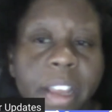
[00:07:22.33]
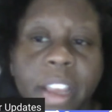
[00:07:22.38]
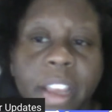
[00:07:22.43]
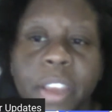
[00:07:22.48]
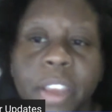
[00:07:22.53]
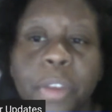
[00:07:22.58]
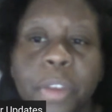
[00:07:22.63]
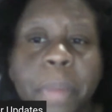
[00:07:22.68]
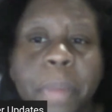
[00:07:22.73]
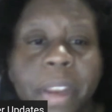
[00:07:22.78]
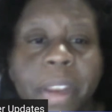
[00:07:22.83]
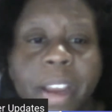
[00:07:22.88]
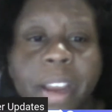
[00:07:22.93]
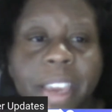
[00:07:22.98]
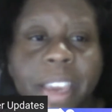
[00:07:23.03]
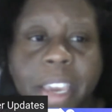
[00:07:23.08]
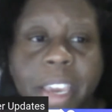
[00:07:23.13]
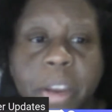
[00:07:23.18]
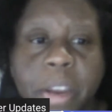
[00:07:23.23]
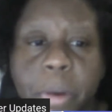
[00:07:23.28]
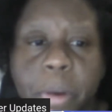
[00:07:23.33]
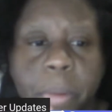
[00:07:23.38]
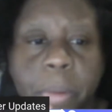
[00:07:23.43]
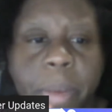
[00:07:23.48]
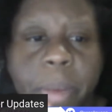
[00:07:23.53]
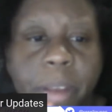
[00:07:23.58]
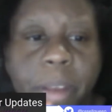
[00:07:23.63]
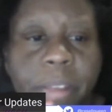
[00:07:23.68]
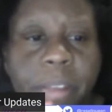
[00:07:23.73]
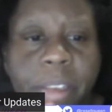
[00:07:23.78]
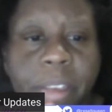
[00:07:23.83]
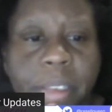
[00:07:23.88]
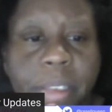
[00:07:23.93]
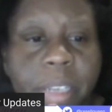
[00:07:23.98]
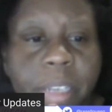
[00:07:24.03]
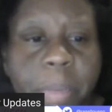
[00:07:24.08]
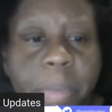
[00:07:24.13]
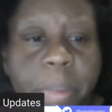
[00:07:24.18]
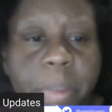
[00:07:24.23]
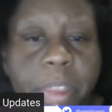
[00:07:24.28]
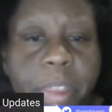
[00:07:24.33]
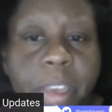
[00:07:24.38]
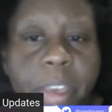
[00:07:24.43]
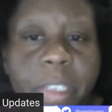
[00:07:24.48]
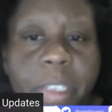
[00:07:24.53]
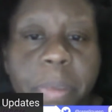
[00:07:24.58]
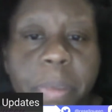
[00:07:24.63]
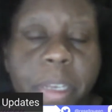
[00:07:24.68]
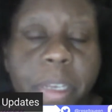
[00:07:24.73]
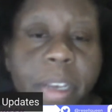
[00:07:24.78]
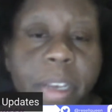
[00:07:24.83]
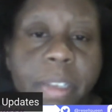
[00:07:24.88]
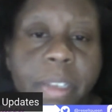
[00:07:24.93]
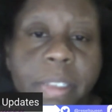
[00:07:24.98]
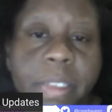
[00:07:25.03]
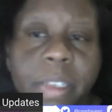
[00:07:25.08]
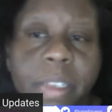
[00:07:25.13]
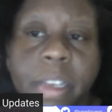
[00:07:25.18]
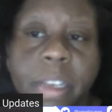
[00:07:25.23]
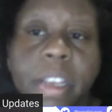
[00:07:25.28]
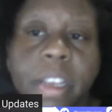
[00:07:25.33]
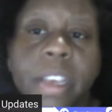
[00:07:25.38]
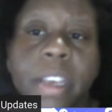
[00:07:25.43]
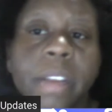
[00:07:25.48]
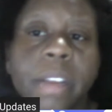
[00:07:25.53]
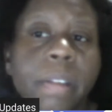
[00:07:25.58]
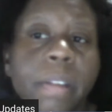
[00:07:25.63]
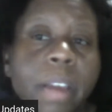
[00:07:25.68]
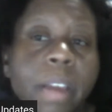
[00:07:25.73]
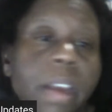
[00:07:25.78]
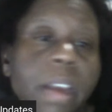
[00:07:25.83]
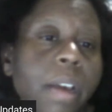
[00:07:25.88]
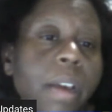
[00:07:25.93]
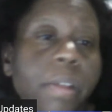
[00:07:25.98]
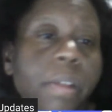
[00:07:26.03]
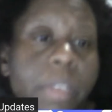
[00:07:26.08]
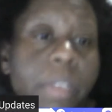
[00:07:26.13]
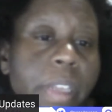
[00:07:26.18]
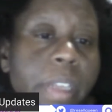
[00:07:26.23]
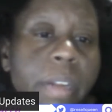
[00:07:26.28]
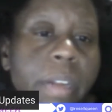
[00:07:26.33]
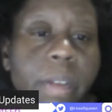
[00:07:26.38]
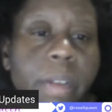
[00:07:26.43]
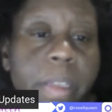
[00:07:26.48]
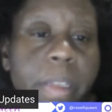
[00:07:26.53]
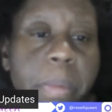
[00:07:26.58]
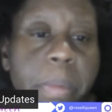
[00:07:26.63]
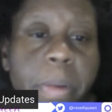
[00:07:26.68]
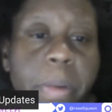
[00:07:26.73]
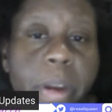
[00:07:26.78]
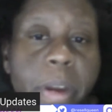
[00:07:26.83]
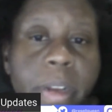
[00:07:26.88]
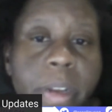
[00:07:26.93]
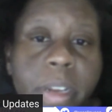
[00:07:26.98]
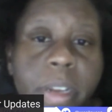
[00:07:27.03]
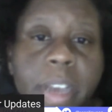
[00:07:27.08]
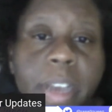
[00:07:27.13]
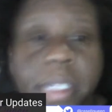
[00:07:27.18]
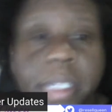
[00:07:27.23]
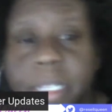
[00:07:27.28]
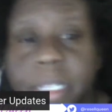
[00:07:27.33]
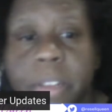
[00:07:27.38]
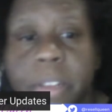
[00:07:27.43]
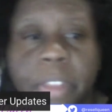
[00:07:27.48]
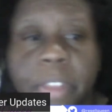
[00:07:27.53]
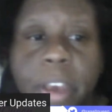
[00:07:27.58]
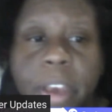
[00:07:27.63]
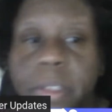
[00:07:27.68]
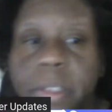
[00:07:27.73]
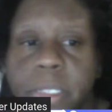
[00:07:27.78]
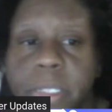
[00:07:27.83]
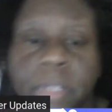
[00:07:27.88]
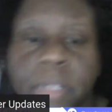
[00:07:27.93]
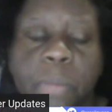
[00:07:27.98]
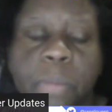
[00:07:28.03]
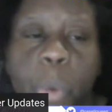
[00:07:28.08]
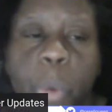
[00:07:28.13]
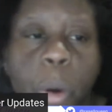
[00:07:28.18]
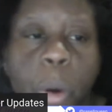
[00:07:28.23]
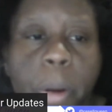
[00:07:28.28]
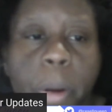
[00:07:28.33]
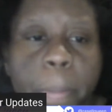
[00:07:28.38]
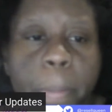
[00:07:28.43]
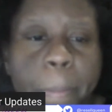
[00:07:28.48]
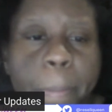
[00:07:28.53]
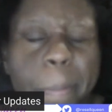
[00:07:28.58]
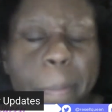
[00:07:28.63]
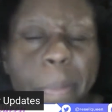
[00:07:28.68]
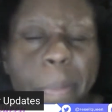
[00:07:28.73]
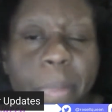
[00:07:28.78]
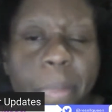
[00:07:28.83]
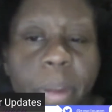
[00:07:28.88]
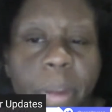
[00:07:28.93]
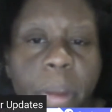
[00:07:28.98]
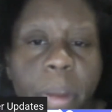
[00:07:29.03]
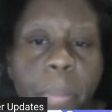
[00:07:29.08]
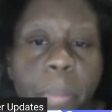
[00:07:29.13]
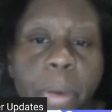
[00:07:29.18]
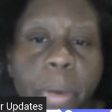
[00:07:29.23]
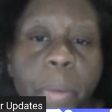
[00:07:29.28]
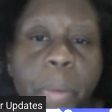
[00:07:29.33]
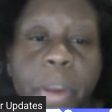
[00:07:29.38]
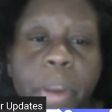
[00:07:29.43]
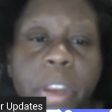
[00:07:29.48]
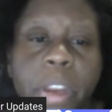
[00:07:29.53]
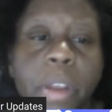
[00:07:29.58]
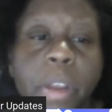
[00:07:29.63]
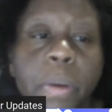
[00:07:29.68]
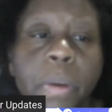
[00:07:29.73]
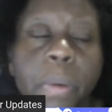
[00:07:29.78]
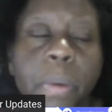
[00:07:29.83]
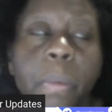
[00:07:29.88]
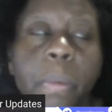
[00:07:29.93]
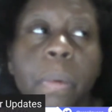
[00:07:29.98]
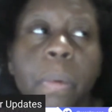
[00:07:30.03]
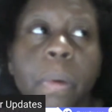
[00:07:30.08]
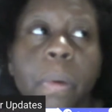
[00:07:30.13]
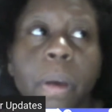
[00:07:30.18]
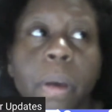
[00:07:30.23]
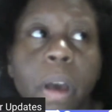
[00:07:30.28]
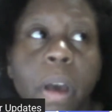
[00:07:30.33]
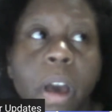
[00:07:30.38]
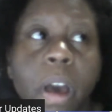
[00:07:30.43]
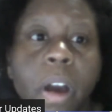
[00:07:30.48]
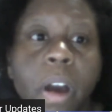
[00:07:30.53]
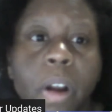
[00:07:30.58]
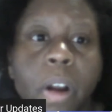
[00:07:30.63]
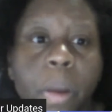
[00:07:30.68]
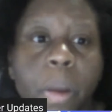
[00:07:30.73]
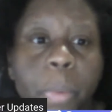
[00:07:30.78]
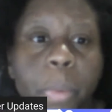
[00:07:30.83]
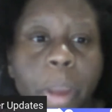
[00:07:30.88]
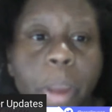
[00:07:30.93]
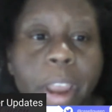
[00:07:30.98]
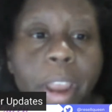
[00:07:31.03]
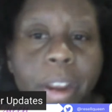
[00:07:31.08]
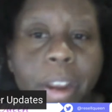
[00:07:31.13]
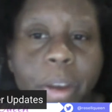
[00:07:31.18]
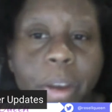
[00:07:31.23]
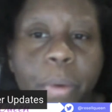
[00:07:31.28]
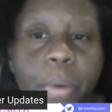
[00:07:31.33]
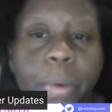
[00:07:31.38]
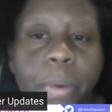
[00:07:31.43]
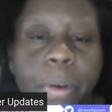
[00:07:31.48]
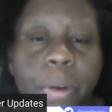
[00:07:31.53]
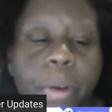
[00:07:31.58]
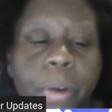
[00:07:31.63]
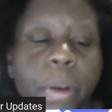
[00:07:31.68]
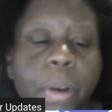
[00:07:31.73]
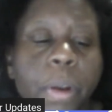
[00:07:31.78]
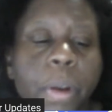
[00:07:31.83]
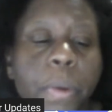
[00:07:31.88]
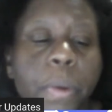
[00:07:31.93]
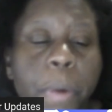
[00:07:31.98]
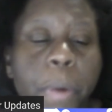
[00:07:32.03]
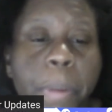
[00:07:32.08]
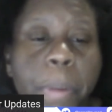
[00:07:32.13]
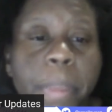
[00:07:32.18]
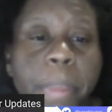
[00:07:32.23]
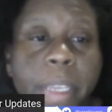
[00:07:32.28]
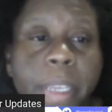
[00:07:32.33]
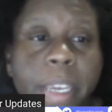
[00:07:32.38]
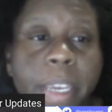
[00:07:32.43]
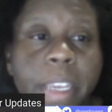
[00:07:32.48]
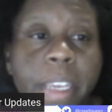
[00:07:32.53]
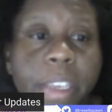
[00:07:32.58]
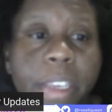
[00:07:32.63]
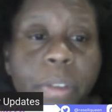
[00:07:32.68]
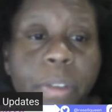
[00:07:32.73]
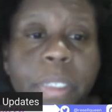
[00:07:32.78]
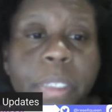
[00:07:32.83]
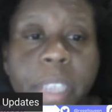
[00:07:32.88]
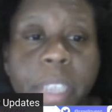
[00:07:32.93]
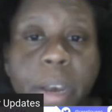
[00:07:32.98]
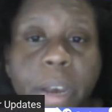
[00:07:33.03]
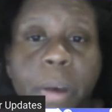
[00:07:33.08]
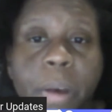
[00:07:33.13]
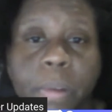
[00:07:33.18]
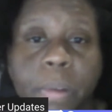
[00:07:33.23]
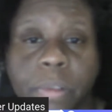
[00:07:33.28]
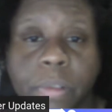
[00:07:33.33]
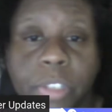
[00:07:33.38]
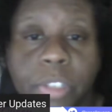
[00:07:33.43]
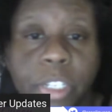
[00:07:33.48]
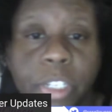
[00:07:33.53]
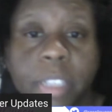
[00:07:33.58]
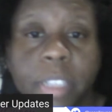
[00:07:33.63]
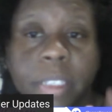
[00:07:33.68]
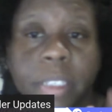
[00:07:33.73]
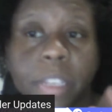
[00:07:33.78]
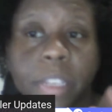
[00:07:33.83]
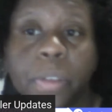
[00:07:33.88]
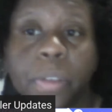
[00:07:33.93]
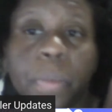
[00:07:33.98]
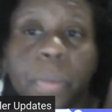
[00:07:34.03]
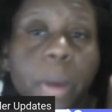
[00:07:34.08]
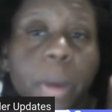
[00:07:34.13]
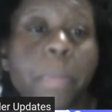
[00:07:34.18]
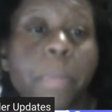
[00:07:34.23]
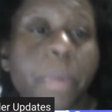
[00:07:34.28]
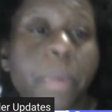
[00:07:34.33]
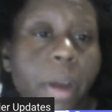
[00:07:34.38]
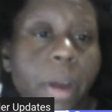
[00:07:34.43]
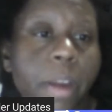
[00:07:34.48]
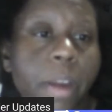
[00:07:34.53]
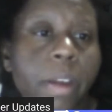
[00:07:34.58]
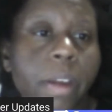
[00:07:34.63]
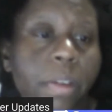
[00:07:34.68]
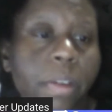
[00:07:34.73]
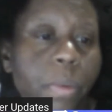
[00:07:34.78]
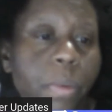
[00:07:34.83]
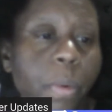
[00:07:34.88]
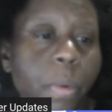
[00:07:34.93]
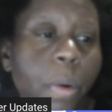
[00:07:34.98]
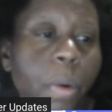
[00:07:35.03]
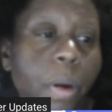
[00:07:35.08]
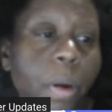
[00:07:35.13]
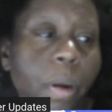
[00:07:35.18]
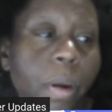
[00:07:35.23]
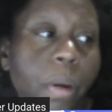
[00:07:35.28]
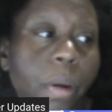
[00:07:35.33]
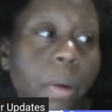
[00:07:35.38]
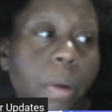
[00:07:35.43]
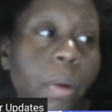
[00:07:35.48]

you may not care about these type of things because you're like, oh, so they don't like the product, I sell thousands of more. But when you are a brand owner, normally you sell just either one product or